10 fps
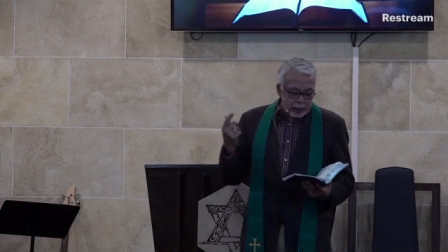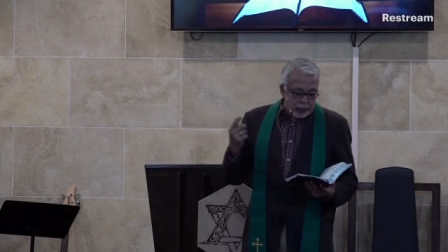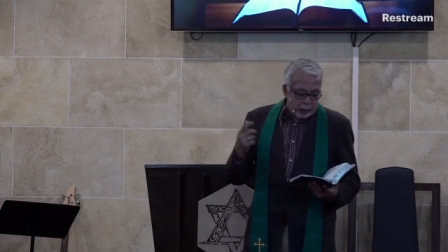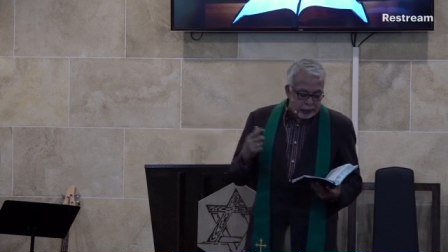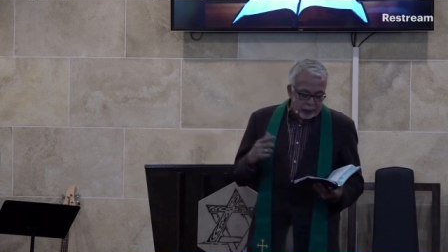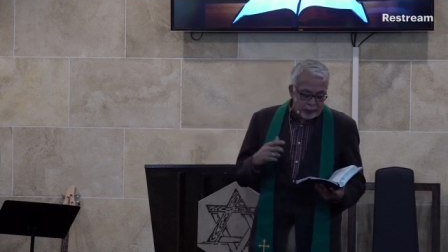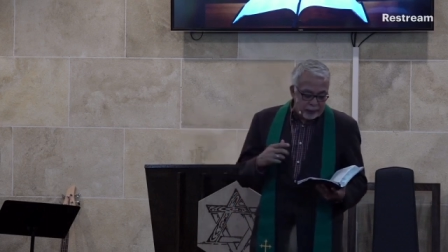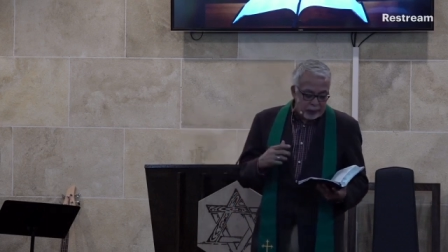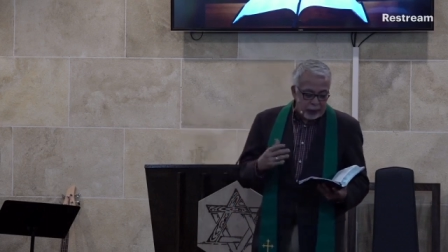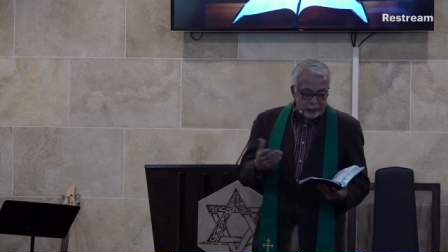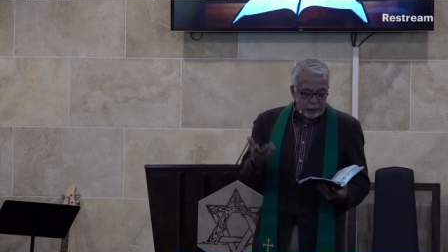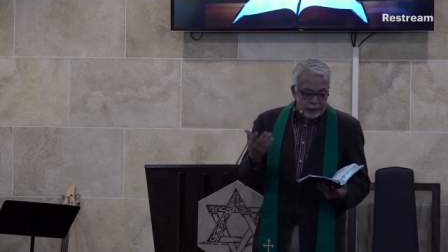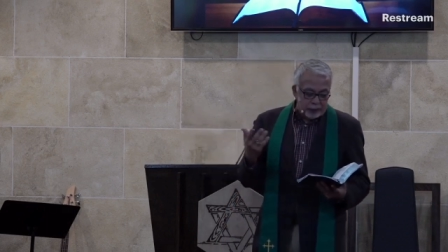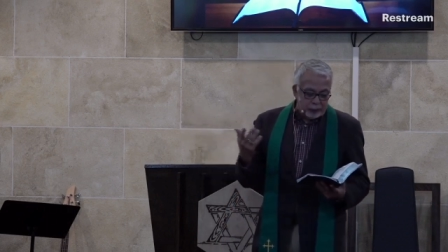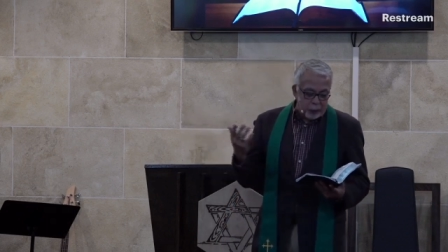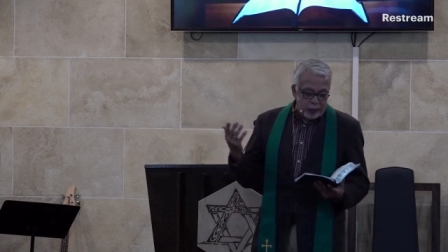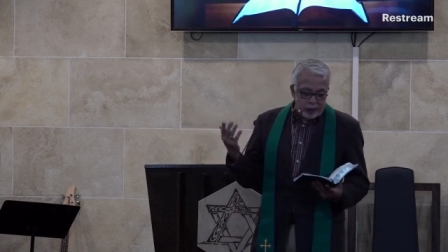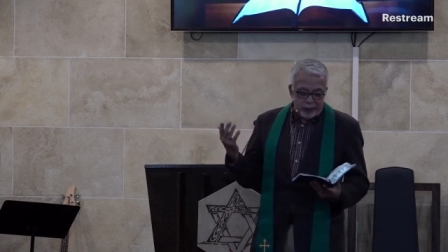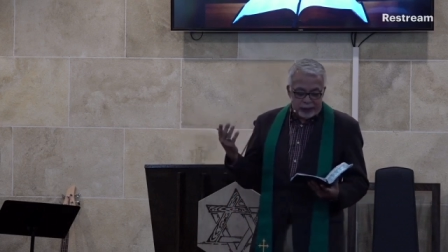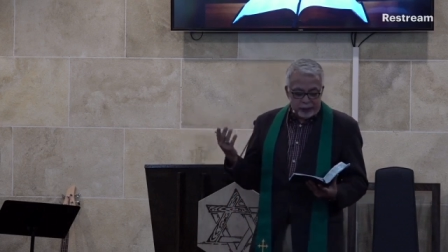With up to this point,
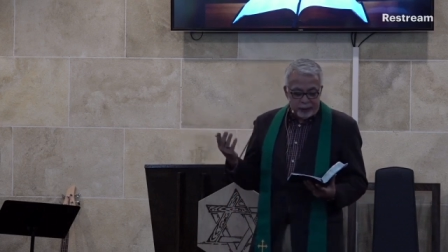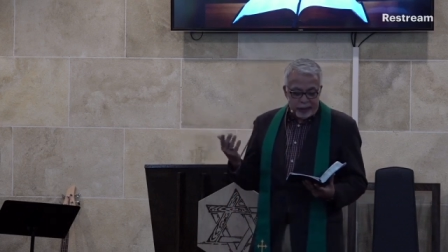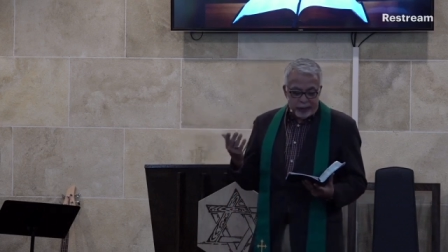an estimated